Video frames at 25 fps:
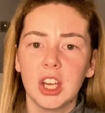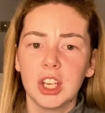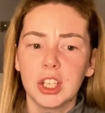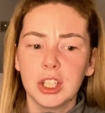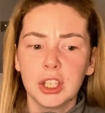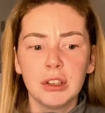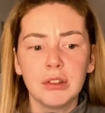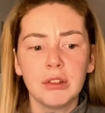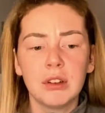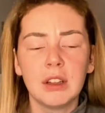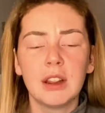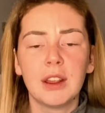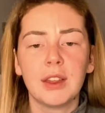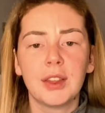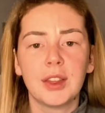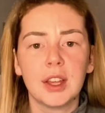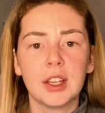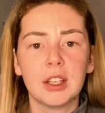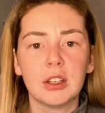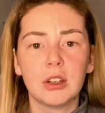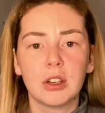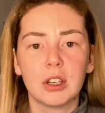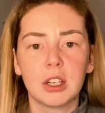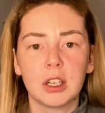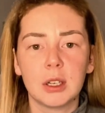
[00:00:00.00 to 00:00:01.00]
you really think
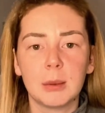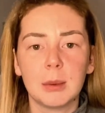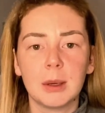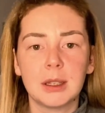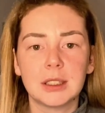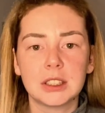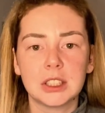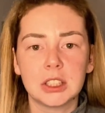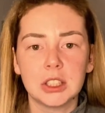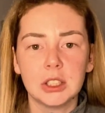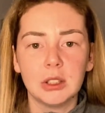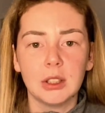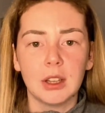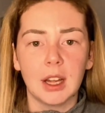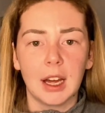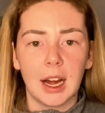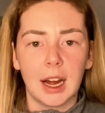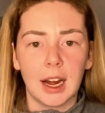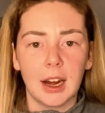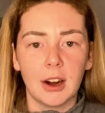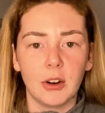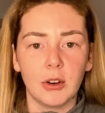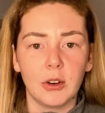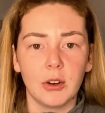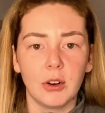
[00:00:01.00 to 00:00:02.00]
you're going to be able to do
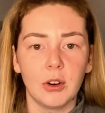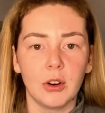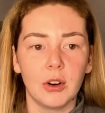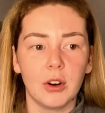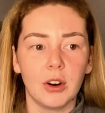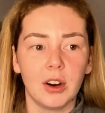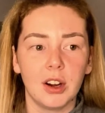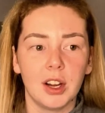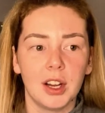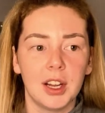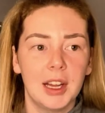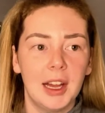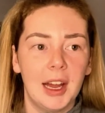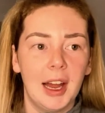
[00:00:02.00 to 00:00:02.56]
that, or